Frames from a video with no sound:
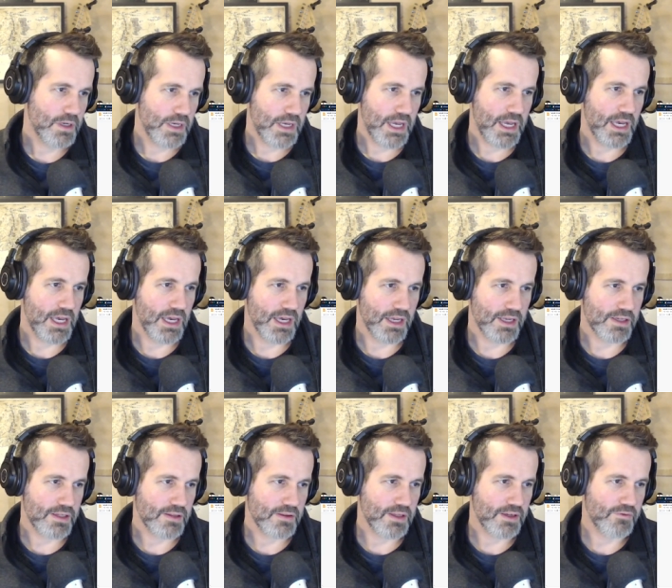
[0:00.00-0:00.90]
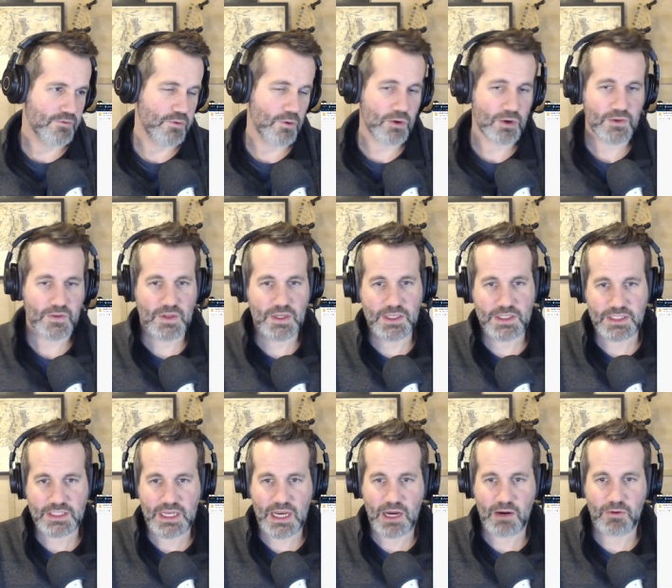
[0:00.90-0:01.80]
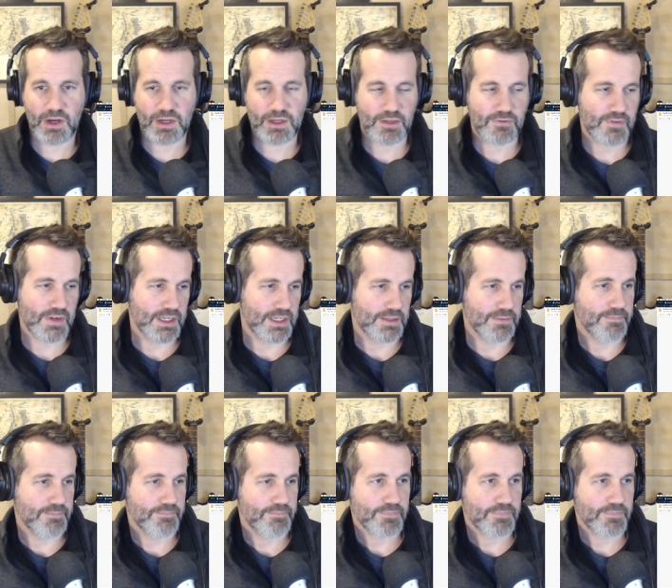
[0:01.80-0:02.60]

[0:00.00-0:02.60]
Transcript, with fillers: And the fourth is Sauron Defeated.